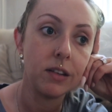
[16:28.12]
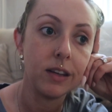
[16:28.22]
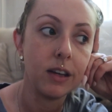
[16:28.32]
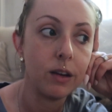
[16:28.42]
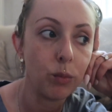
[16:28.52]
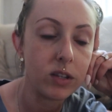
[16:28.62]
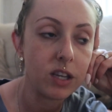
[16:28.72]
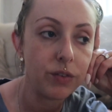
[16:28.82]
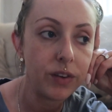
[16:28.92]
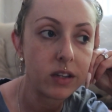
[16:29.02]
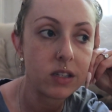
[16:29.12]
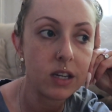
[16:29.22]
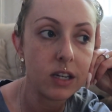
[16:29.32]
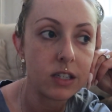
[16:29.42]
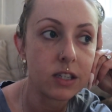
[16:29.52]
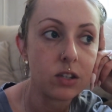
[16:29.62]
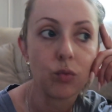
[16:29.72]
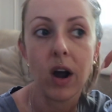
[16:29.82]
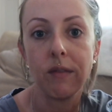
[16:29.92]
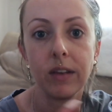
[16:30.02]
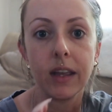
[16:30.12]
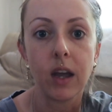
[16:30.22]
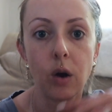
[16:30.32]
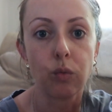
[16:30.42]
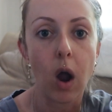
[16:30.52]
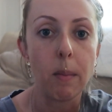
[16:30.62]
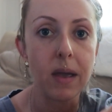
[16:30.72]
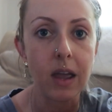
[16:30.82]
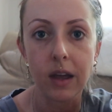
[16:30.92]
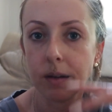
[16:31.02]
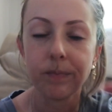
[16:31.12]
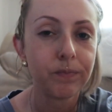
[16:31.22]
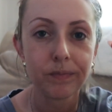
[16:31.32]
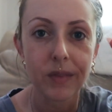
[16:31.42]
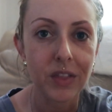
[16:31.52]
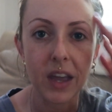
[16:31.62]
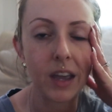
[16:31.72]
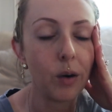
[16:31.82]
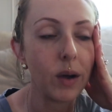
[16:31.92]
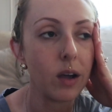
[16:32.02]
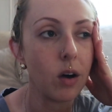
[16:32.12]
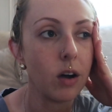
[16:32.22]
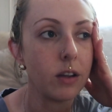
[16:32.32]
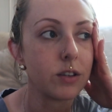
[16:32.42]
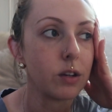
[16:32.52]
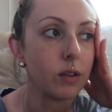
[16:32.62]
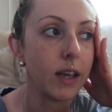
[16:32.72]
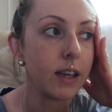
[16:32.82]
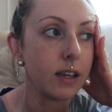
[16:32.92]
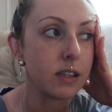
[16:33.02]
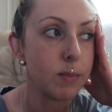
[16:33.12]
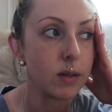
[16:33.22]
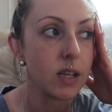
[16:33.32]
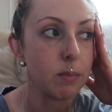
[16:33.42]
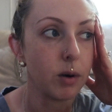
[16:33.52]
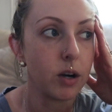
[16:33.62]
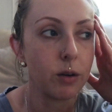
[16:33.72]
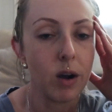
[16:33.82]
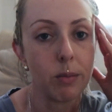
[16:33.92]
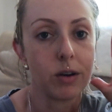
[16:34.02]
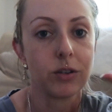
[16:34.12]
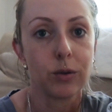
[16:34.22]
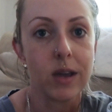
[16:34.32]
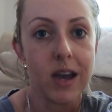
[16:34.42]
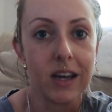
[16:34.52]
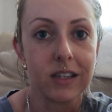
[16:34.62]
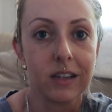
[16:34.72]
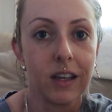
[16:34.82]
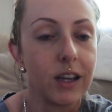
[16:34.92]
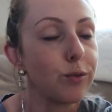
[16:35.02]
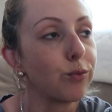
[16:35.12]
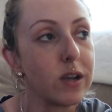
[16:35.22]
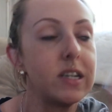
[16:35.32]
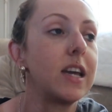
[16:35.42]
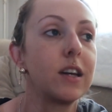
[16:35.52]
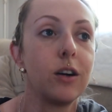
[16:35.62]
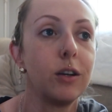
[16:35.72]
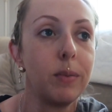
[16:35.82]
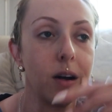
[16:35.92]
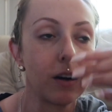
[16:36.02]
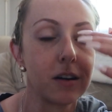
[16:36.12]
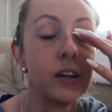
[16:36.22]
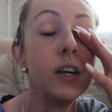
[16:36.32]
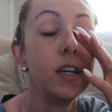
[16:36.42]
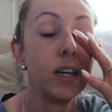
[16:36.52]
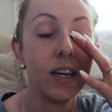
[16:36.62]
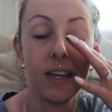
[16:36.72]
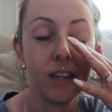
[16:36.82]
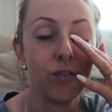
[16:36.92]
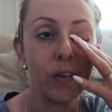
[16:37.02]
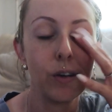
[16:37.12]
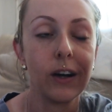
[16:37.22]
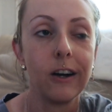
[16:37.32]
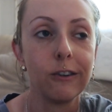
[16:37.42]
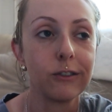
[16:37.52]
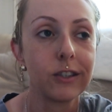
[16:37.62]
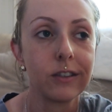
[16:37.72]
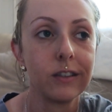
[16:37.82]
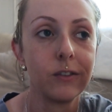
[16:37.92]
And then once he fixed it, we're having like a rubbing thing going on. So like it smells like burning rubber. So he has to like retake it all apart and figure out